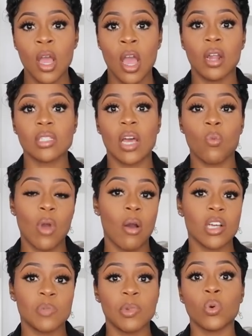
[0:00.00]
and i was like wow
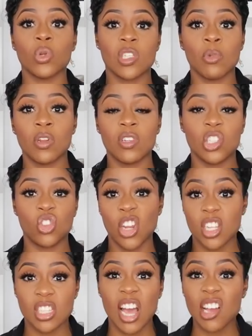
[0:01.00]
i spent all this money on these
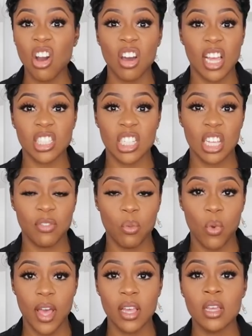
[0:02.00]
trainers that i can't actually even
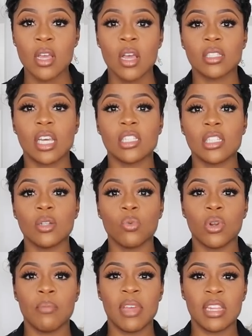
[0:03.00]
wear so i didn't
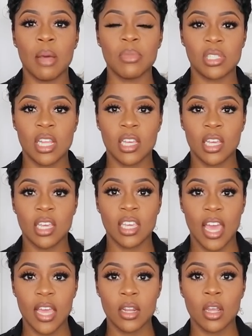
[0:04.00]
want to make that mistake
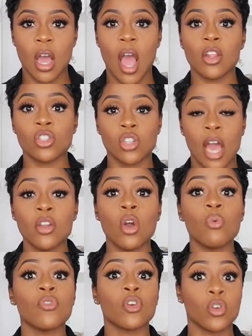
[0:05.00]
again i just i know
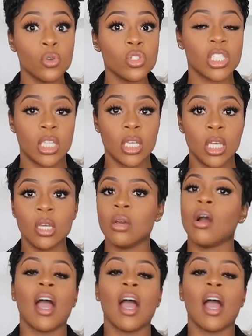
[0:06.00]
with gucci